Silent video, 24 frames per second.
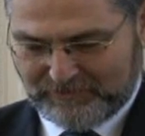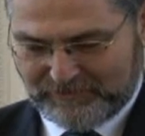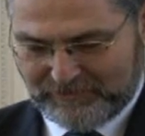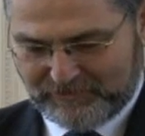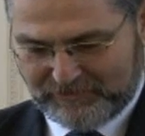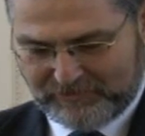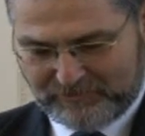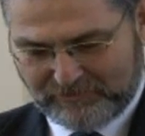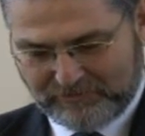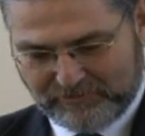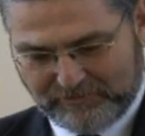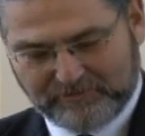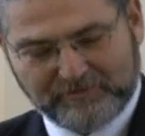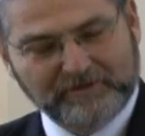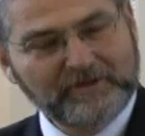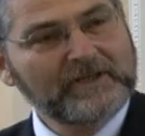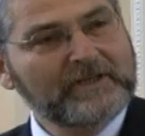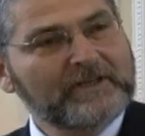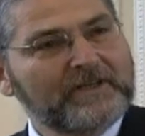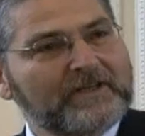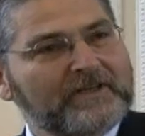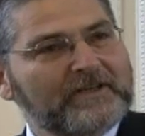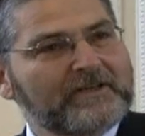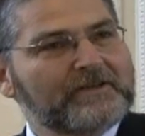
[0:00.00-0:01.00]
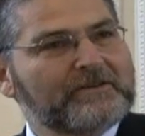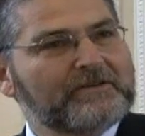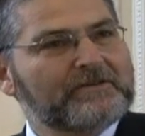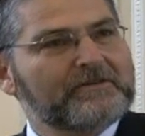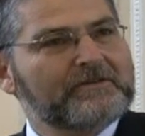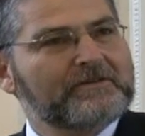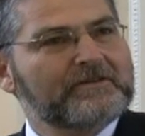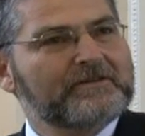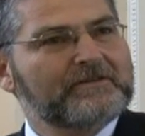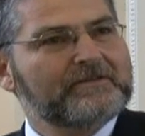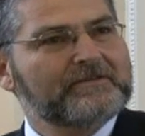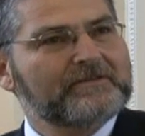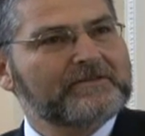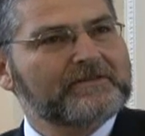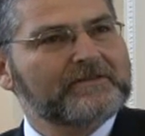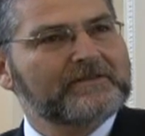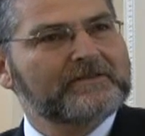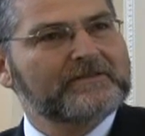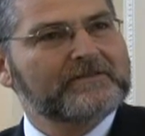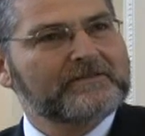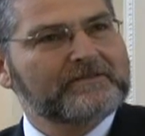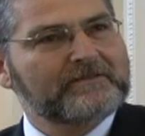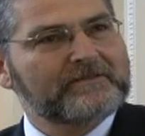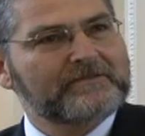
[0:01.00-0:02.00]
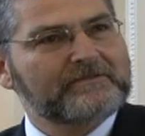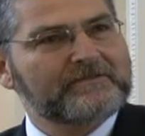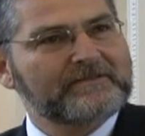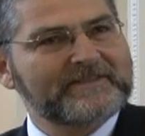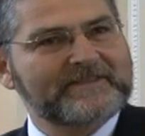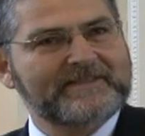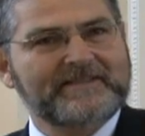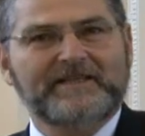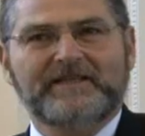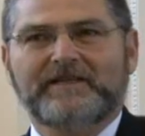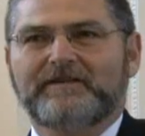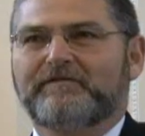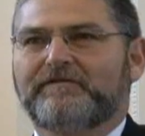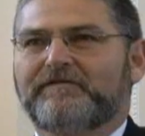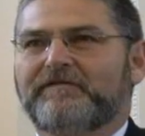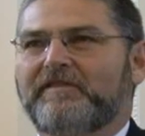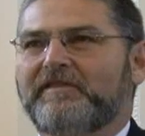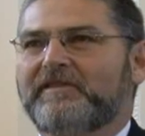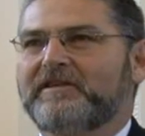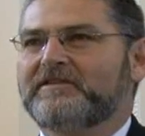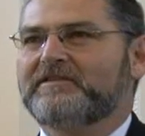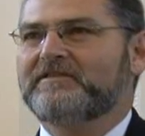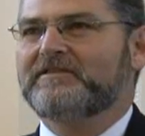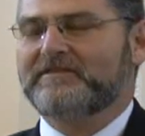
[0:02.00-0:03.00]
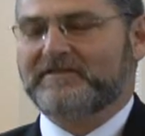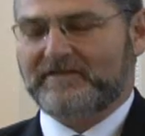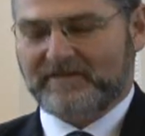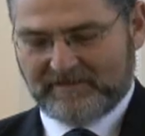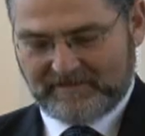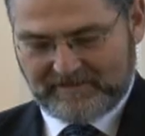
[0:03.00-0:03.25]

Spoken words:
to receive this